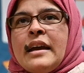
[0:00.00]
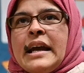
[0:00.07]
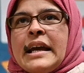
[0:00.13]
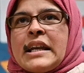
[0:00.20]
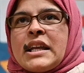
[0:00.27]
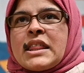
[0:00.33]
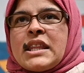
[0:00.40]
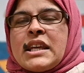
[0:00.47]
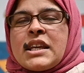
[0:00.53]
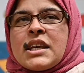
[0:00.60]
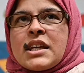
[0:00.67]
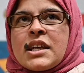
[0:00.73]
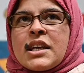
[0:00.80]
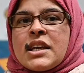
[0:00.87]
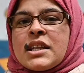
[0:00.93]
And I
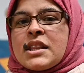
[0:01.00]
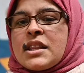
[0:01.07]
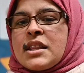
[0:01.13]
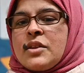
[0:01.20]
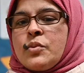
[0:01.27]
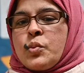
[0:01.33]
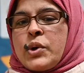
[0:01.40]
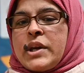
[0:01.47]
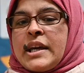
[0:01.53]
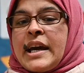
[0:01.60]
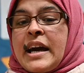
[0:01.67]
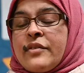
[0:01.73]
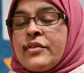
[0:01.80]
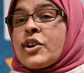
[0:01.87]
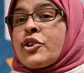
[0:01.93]
think we
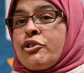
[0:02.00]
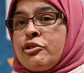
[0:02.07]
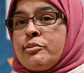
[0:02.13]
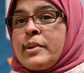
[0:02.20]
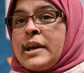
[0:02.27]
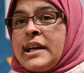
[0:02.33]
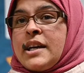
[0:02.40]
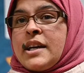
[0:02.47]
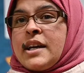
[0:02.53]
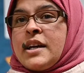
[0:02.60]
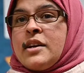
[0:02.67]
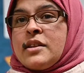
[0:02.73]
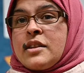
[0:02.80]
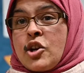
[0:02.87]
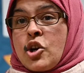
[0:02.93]
have a group
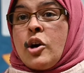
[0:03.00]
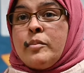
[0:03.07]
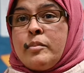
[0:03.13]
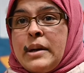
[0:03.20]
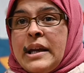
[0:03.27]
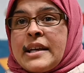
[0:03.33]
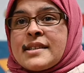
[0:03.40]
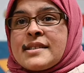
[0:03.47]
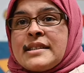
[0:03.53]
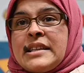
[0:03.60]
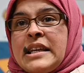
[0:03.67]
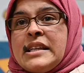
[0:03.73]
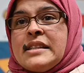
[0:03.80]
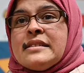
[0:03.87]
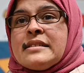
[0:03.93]
here, the complex
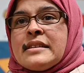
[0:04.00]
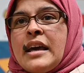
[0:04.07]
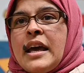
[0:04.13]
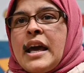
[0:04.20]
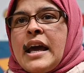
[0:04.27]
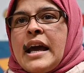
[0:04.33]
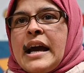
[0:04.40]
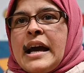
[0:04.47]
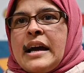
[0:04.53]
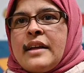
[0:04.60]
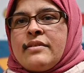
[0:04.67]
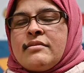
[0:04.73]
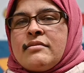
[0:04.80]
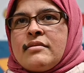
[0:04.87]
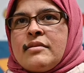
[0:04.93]
needs,
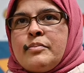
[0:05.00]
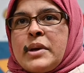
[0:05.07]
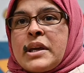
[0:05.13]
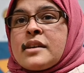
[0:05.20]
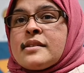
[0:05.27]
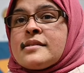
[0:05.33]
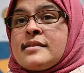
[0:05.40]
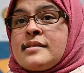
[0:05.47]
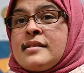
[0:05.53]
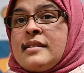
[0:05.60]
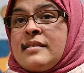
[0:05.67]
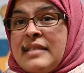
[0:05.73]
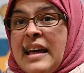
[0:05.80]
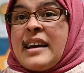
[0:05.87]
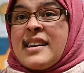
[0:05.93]
and because
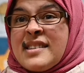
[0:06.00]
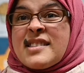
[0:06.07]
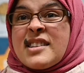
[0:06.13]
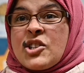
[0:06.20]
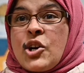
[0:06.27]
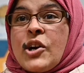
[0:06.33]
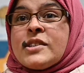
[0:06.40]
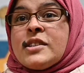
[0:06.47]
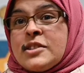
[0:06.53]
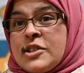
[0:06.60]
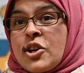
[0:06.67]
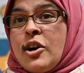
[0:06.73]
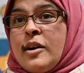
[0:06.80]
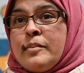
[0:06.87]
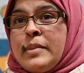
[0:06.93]
that is the title,
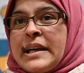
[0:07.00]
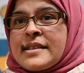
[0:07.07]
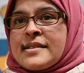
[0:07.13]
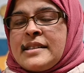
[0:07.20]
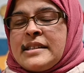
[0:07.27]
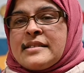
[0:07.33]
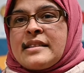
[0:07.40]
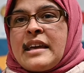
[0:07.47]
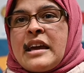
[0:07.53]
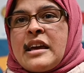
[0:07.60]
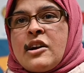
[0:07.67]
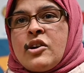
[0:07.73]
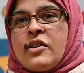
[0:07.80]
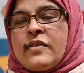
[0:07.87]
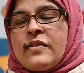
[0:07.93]
the complex needs,
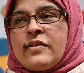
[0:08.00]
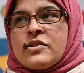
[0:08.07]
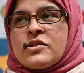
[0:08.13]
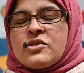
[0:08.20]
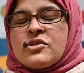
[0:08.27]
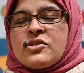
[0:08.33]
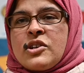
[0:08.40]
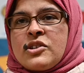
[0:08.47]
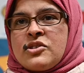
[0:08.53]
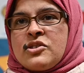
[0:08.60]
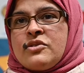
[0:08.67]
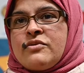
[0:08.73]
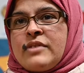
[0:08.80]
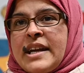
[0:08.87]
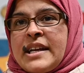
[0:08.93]
they are such
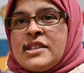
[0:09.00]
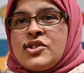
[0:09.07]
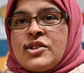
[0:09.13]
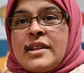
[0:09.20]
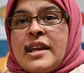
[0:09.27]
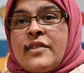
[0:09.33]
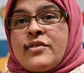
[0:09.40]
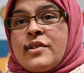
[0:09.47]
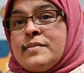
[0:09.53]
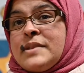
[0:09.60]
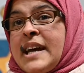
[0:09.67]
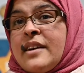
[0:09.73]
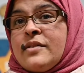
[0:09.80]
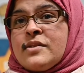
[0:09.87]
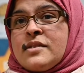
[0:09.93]
a range in there, from
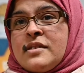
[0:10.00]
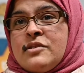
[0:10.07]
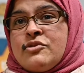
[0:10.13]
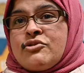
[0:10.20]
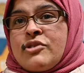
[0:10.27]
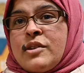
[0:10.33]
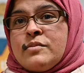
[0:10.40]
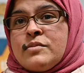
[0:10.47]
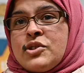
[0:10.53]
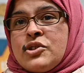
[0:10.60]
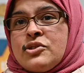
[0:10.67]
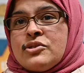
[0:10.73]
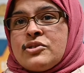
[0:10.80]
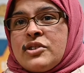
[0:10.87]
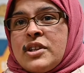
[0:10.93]
Down syndrome
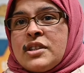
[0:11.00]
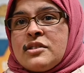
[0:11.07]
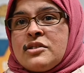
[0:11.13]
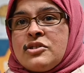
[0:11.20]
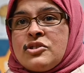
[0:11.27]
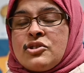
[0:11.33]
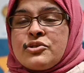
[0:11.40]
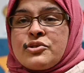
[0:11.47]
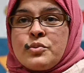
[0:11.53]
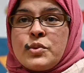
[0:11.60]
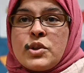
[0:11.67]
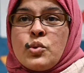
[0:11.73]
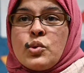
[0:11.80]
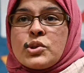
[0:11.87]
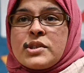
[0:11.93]
children to children
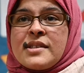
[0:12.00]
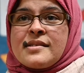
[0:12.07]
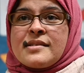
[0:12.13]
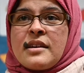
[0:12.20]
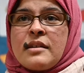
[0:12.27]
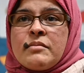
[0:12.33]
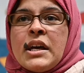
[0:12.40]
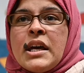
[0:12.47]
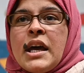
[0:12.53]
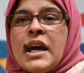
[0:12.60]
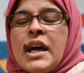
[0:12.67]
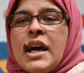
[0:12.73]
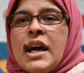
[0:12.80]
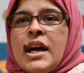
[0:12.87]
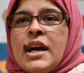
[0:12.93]
with autism,
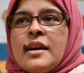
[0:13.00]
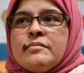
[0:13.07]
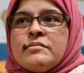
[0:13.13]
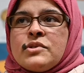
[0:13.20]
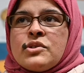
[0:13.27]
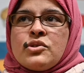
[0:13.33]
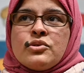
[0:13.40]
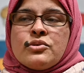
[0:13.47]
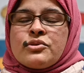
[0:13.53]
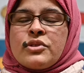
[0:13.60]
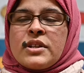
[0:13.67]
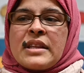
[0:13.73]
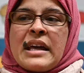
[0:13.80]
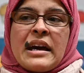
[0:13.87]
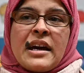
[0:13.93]
um,
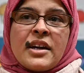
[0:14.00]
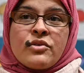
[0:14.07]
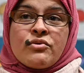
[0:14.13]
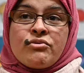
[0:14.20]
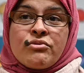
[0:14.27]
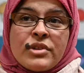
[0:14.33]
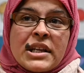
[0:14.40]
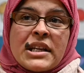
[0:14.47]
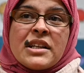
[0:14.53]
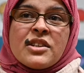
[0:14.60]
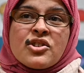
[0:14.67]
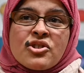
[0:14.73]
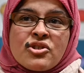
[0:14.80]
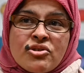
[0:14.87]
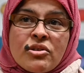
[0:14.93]
children that really
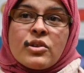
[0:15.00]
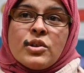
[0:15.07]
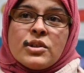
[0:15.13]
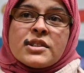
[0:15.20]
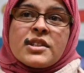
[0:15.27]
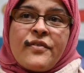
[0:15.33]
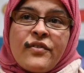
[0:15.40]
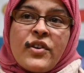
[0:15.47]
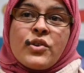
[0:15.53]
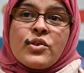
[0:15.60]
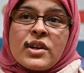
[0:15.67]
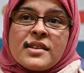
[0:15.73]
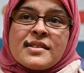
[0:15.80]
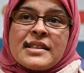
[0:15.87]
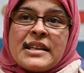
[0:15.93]
struggle to
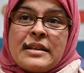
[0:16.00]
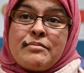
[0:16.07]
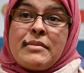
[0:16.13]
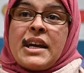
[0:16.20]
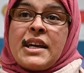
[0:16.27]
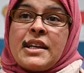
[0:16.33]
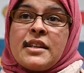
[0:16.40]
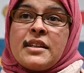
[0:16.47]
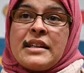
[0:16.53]
focus in main